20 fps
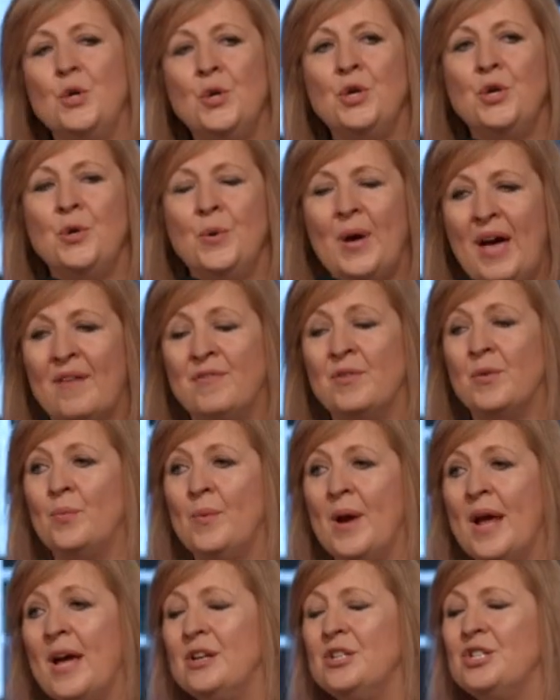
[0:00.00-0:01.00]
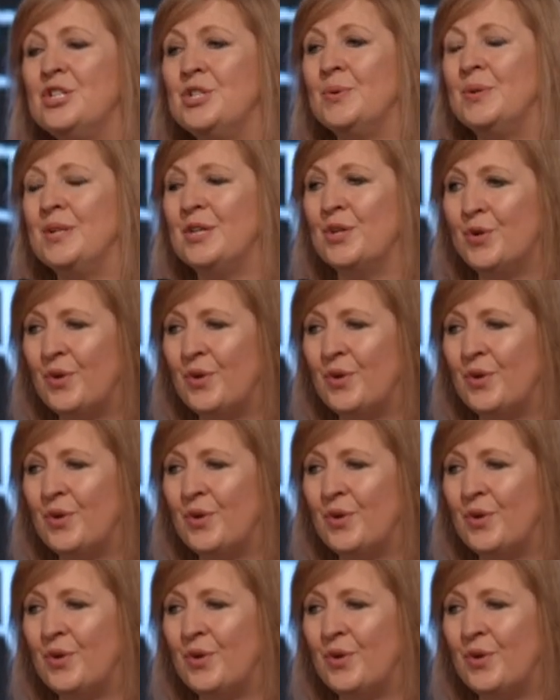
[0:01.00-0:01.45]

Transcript: you have around you in a